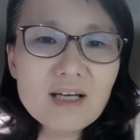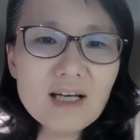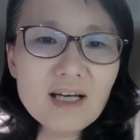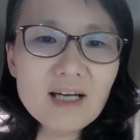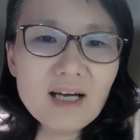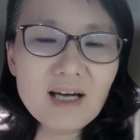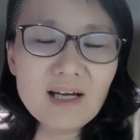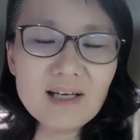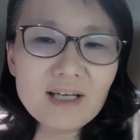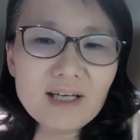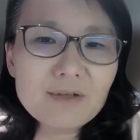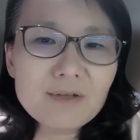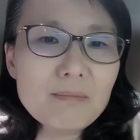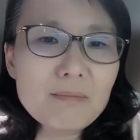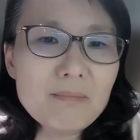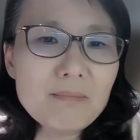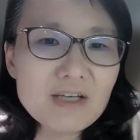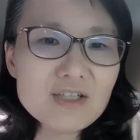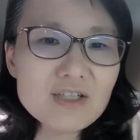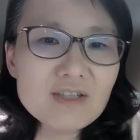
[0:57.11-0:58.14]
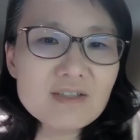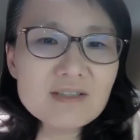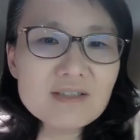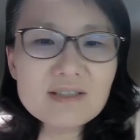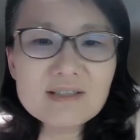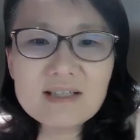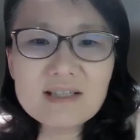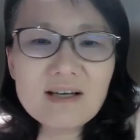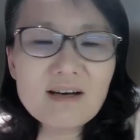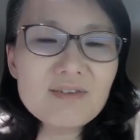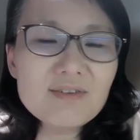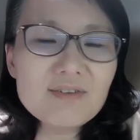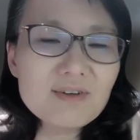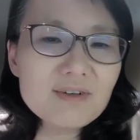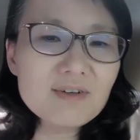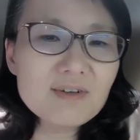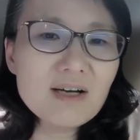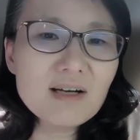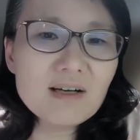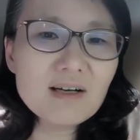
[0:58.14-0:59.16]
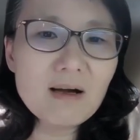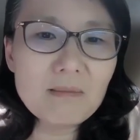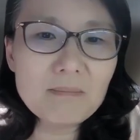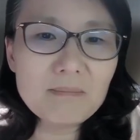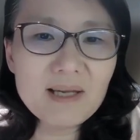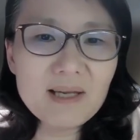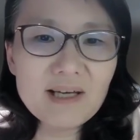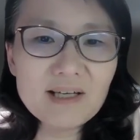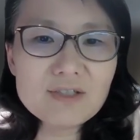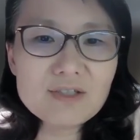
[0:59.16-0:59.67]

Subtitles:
like you mentioned, the other complex to